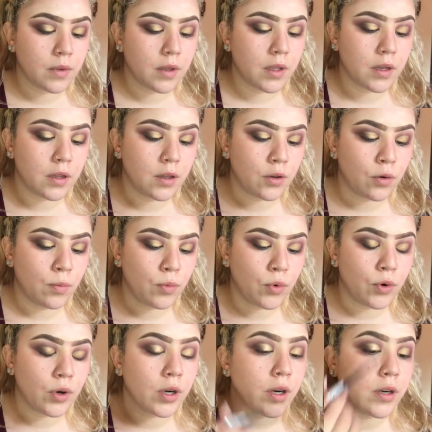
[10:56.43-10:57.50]
Get a little
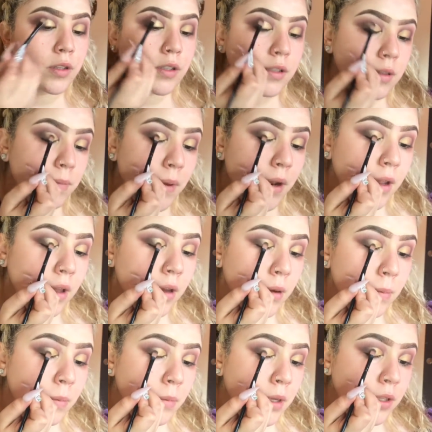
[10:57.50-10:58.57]
more, just depending how
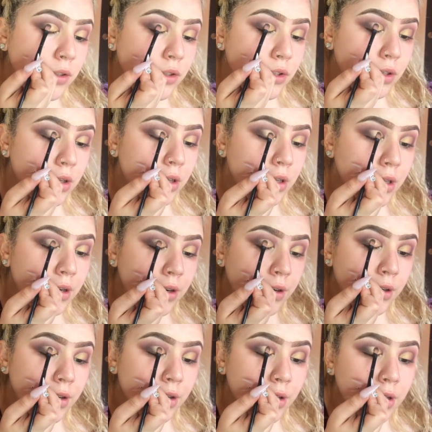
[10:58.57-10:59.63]
much glitter
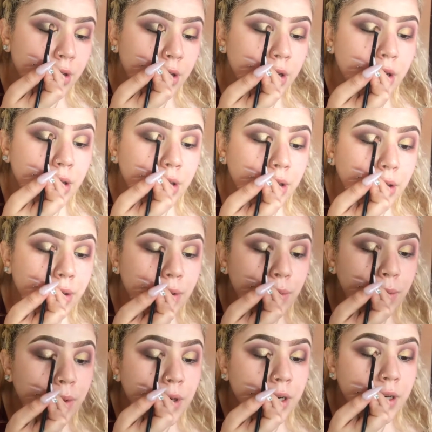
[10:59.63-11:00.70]
you
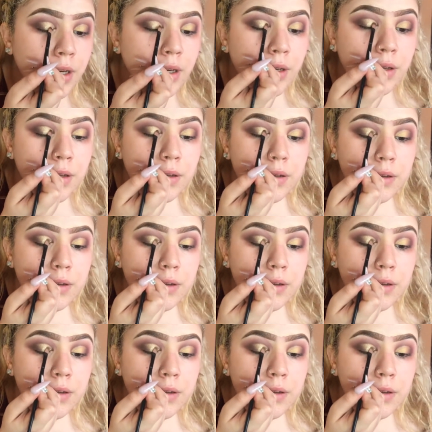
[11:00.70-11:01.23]
want.